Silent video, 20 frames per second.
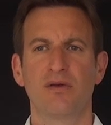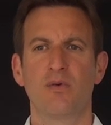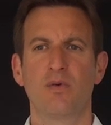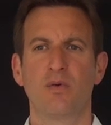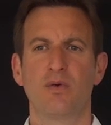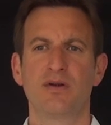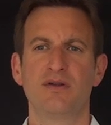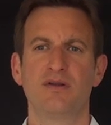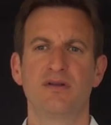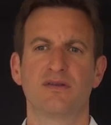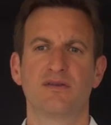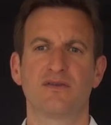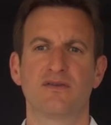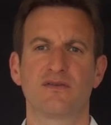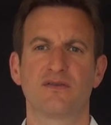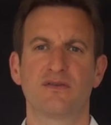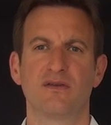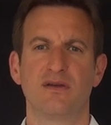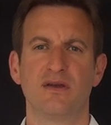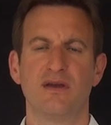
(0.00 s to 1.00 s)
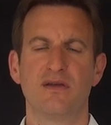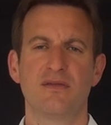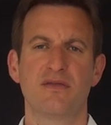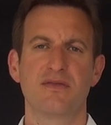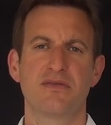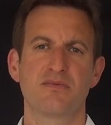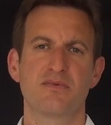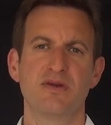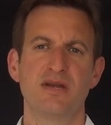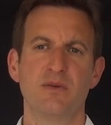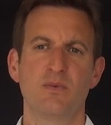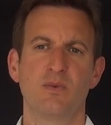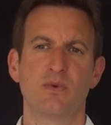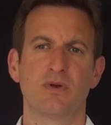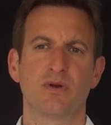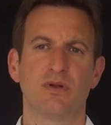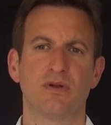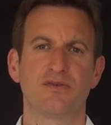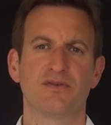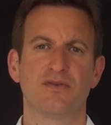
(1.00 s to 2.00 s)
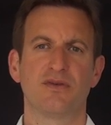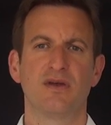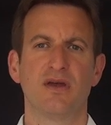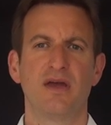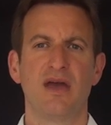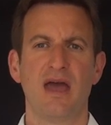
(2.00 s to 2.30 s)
coordinates in the 3D world